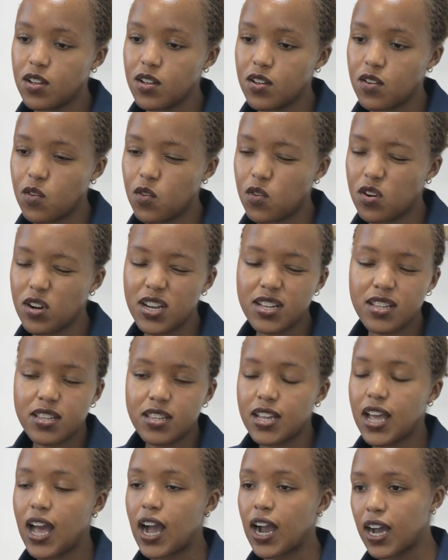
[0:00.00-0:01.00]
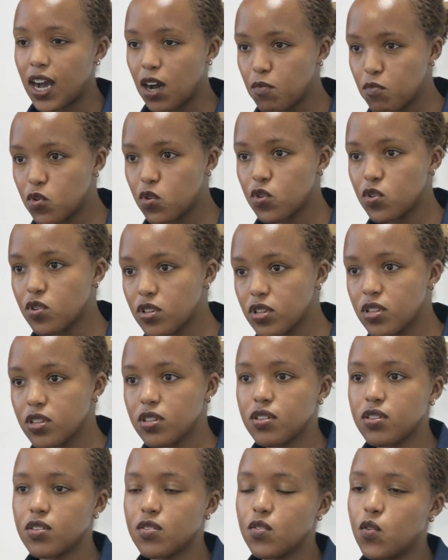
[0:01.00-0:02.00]
let's say a couple,
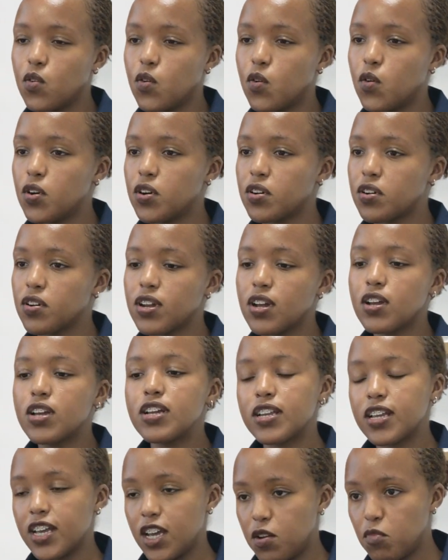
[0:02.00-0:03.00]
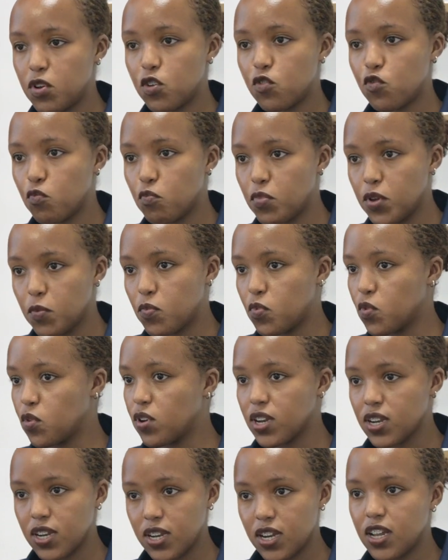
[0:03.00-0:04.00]
or it can be 2 people,
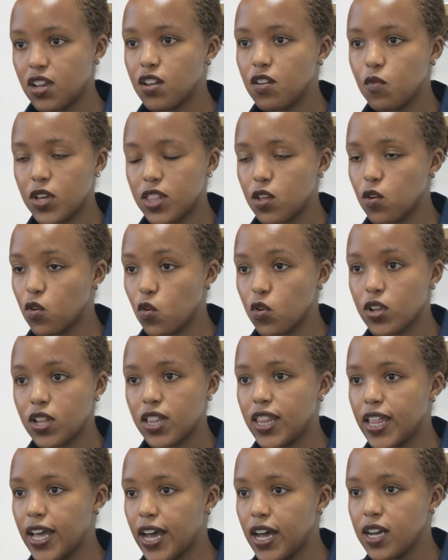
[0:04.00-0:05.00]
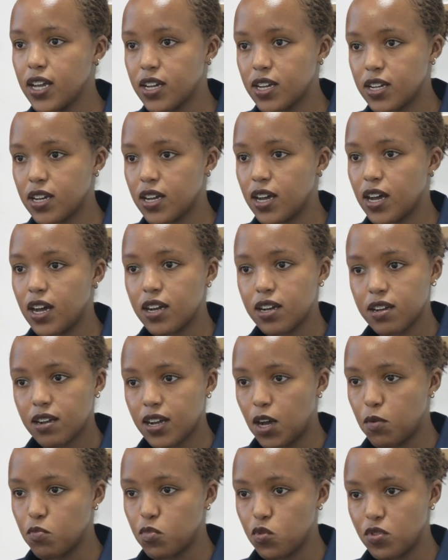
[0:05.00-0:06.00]
whether or not they are
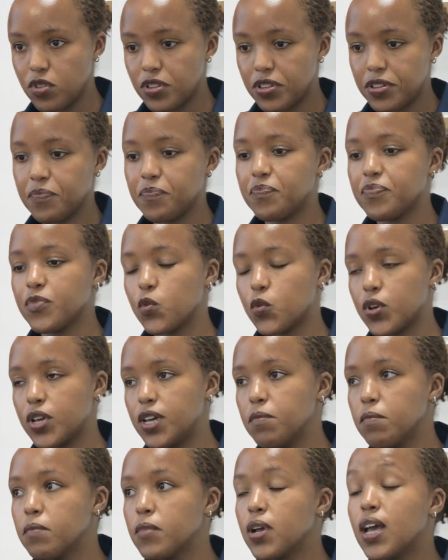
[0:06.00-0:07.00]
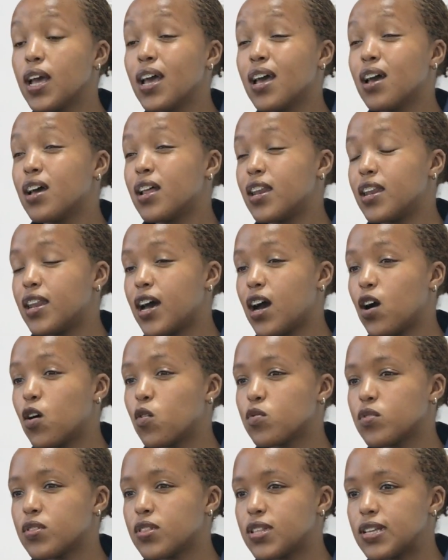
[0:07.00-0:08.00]
couples. Okay.
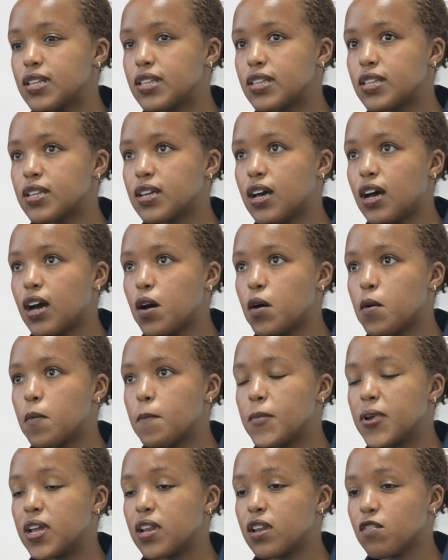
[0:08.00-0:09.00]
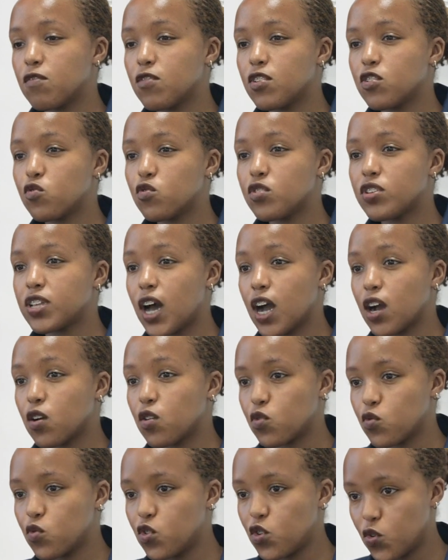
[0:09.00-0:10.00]
Now these individuals are
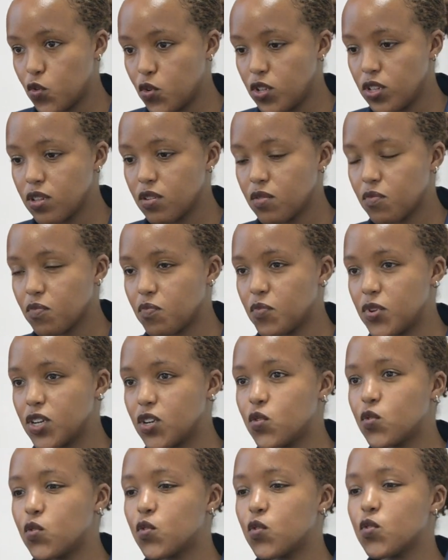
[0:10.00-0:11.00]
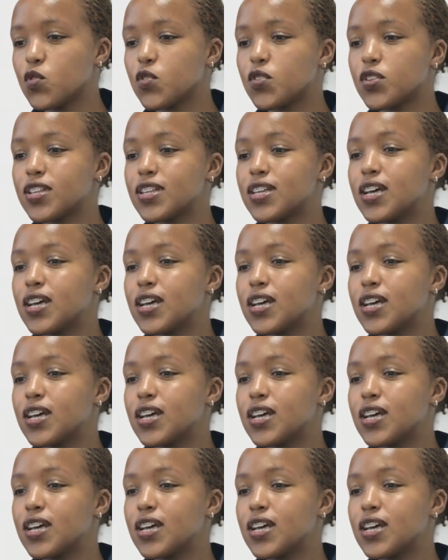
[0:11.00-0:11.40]
crucial because